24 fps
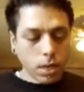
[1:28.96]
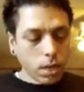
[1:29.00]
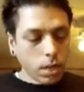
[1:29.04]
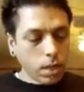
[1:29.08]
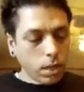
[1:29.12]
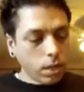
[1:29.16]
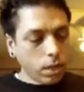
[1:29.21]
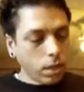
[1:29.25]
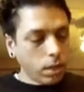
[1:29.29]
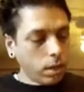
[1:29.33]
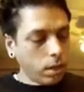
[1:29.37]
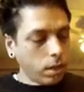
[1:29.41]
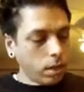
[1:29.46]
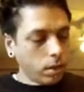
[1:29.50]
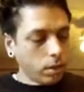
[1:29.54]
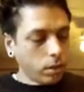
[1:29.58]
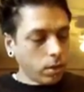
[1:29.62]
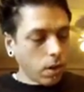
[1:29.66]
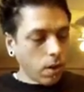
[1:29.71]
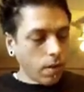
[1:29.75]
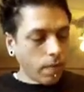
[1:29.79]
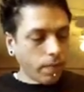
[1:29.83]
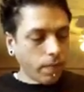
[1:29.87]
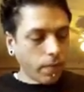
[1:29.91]
These
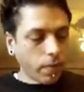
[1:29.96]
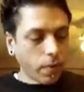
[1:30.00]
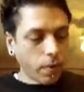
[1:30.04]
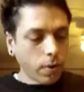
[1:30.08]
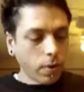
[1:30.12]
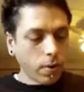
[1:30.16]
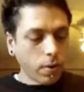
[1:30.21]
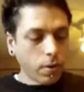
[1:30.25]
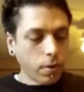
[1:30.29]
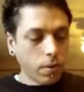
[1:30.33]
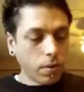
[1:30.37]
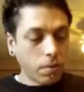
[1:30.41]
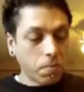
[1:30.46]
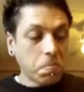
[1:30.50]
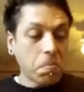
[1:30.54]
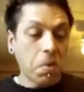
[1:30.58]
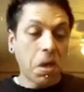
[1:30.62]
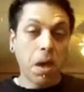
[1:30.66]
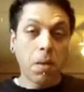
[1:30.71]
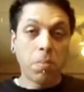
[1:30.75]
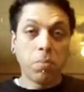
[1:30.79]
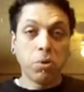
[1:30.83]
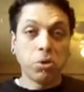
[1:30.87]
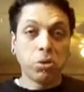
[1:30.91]
offer
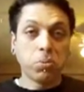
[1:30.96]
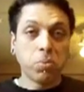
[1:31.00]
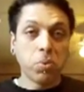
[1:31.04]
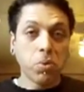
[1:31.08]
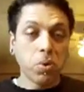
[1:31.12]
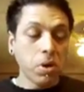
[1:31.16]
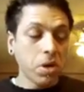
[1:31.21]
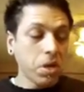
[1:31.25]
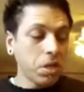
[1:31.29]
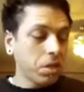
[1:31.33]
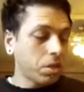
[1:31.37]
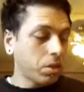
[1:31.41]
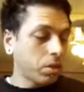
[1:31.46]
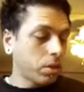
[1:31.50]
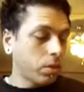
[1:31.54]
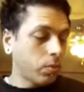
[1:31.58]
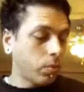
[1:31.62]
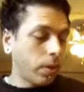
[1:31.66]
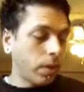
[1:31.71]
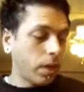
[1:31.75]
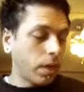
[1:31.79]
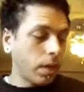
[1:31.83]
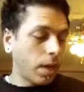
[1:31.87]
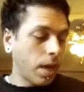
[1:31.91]
ambush points.
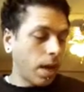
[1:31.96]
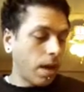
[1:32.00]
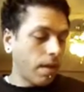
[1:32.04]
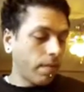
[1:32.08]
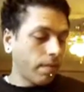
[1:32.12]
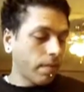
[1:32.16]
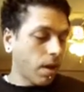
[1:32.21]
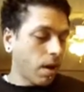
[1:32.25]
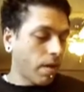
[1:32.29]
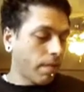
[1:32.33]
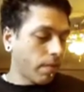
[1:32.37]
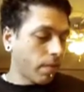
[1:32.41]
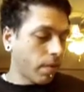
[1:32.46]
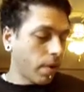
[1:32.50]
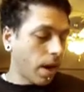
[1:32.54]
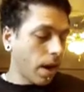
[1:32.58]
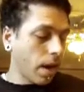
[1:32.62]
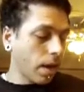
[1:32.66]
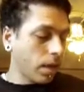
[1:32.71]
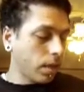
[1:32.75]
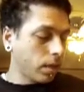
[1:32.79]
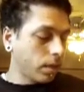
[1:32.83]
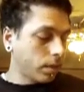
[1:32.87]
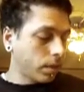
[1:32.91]
We can have cover
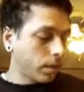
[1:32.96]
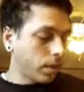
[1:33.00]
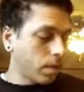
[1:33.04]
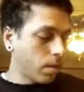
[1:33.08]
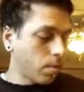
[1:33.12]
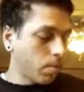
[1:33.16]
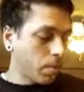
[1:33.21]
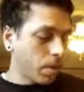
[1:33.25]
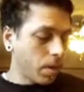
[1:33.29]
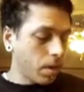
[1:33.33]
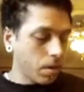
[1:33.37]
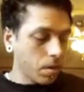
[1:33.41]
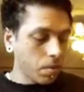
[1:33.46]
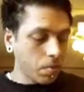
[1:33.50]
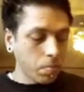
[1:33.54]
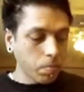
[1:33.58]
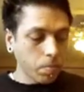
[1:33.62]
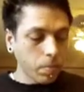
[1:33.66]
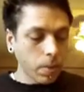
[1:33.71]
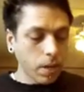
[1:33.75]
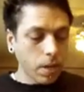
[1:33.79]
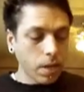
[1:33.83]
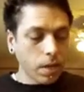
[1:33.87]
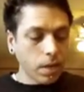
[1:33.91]
and concealment.
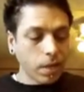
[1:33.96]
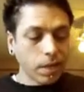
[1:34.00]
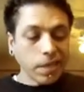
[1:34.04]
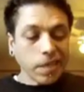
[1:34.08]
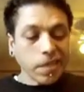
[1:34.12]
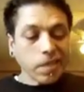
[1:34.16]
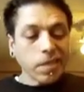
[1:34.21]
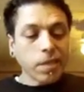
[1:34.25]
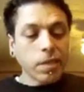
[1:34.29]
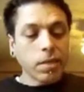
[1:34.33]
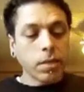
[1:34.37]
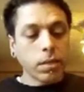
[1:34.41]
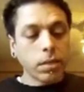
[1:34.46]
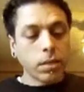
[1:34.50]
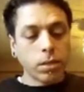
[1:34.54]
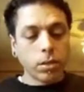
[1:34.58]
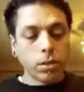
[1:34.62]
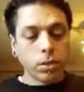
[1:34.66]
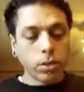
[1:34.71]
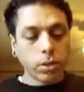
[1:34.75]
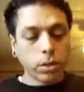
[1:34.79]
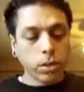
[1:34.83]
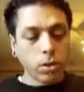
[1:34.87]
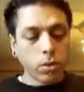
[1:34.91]
A little
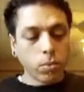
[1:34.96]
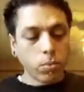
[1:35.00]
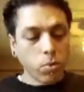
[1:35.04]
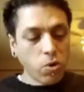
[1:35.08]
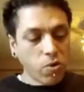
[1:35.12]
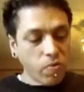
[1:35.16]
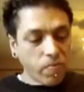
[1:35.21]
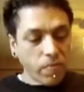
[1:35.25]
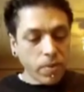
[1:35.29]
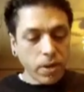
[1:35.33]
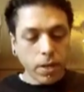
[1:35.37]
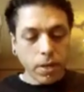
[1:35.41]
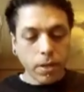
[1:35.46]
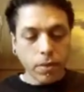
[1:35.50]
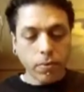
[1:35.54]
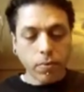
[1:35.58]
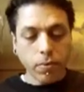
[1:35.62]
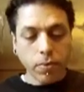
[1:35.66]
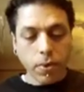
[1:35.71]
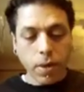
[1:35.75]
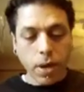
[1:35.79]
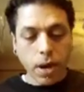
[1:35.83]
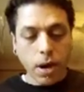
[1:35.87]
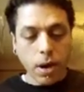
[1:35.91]
slow movement in
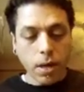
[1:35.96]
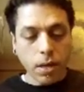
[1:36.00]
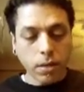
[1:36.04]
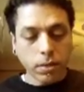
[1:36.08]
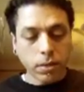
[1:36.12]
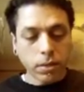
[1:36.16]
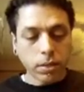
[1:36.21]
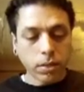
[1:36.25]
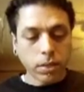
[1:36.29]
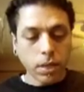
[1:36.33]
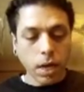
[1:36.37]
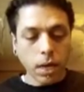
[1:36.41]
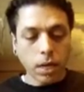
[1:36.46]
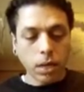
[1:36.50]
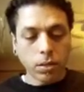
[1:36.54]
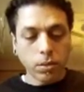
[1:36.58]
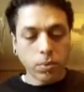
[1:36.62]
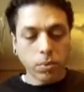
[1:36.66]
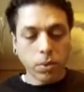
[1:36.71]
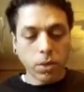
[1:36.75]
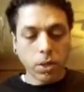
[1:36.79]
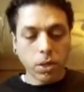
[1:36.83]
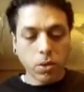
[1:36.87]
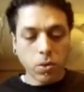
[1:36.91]
through there. That sounds
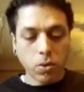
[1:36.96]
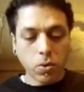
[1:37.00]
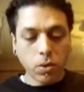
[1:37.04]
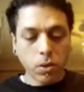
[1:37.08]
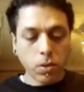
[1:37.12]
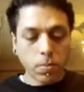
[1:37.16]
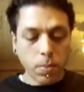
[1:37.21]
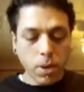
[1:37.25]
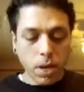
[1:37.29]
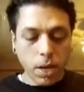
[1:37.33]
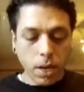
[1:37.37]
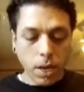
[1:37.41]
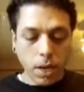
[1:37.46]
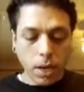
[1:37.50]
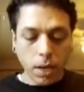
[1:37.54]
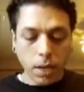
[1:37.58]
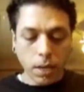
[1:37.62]
pretty cool to me.